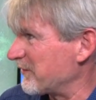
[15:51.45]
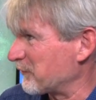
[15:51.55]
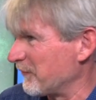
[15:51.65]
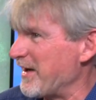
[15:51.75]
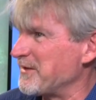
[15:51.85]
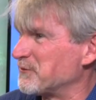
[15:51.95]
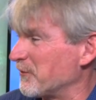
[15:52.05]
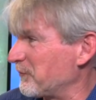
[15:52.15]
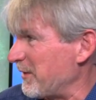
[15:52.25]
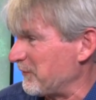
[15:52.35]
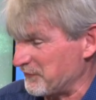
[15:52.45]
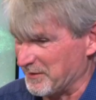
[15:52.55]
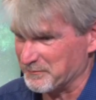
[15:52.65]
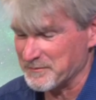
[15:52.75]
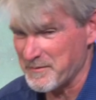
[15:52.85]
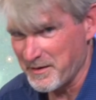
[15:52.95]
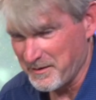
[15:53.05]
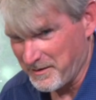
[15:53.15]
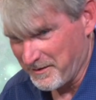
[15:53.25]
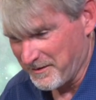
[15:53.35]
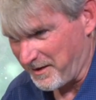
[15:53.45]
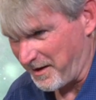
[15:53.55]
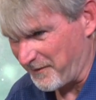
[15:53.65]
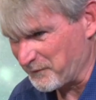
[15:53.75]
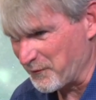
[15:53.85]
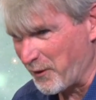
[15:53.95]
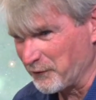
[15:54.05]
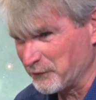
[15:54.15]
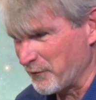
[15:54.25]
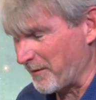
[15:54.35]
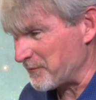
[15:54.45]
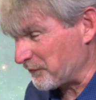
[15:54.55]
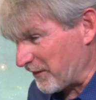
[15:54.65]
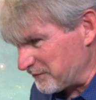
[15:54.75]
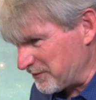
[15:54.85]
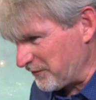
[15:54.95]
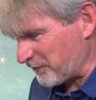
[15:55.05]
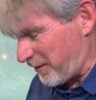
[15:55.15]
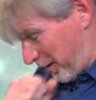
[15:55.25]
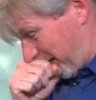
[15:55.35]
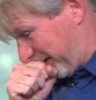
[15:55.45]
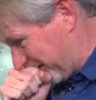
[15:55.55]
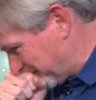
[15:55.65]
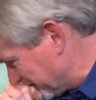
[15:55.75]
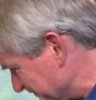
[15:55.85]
the, turn that into yep. a spaceship. All right. Uh, uh, for those who grew up in the seventies. All